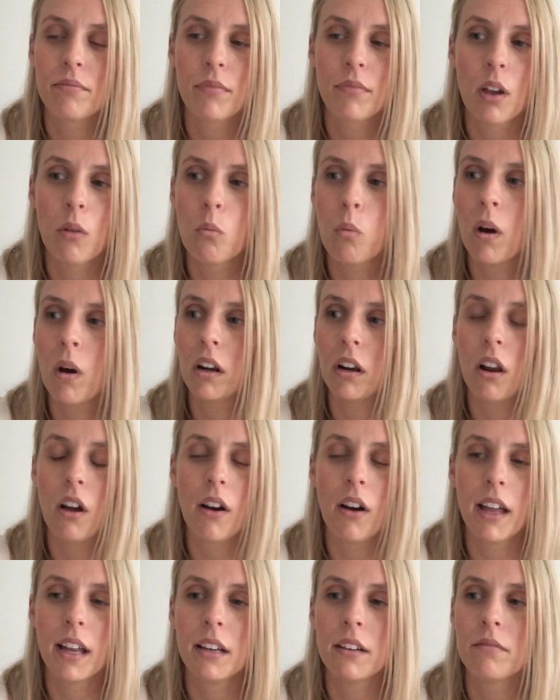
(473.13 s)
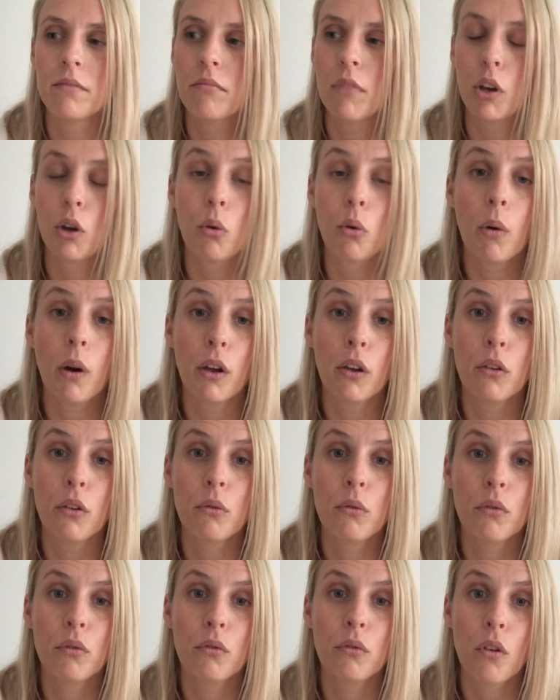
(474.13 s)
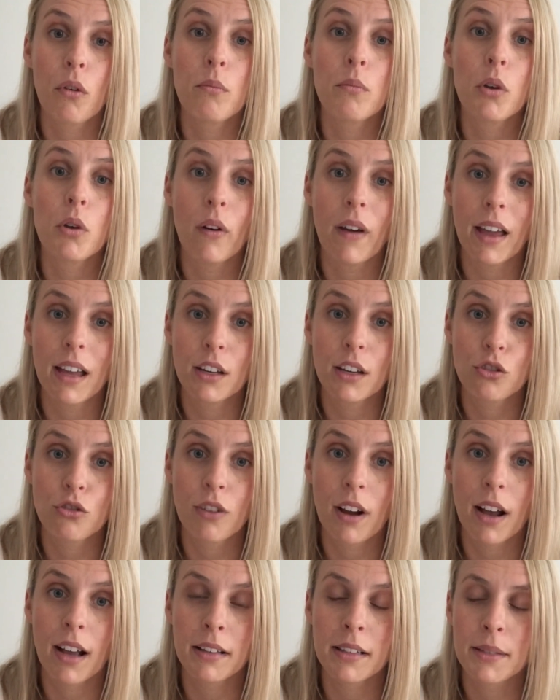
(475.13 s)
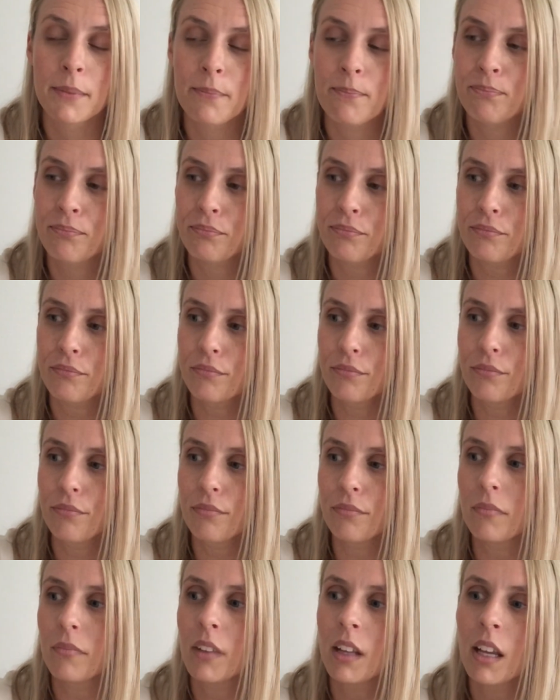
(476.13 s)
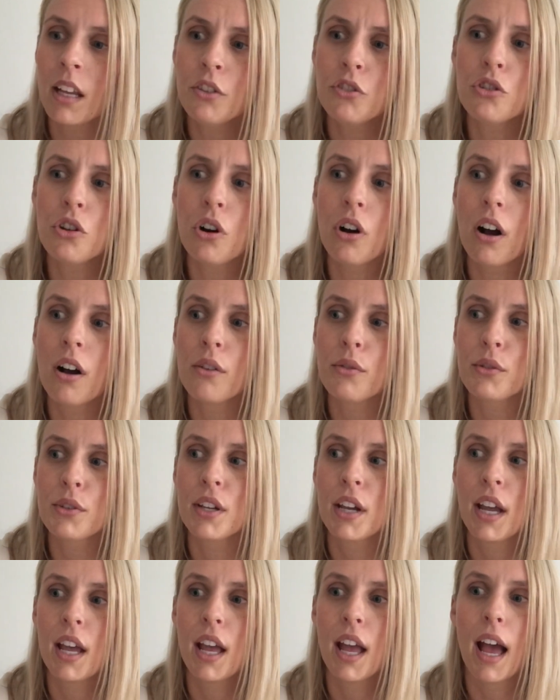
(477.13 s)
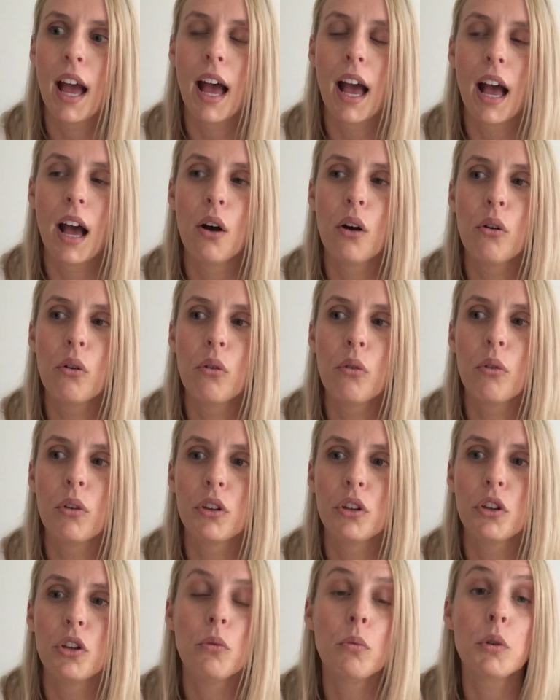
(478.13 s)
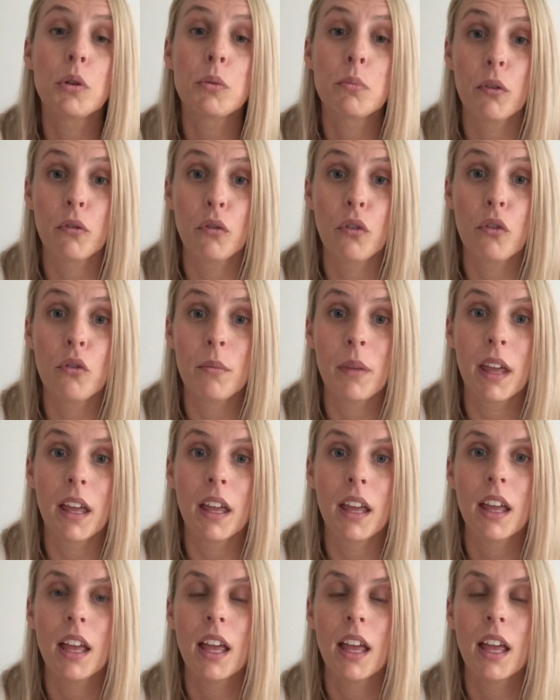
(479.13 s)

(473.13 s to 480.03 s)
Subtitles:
one line, a quote from your extract, and you're asked how you would perform it